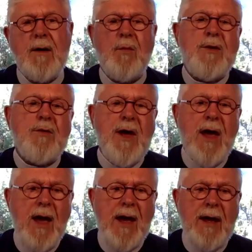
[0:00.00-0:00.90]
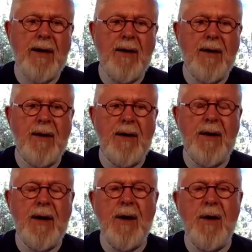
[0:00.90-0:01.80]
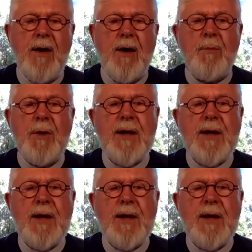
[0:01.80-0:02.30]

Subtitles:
Well, you can, but